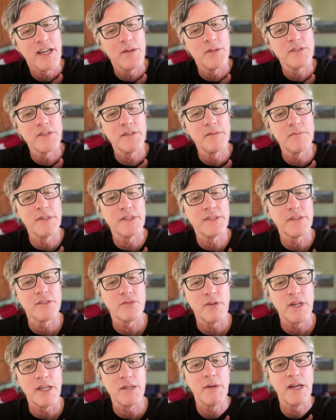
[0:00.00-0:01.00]
I was in
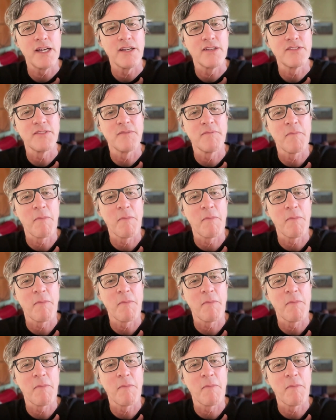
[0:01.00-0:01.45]
Mrs. Red Miles.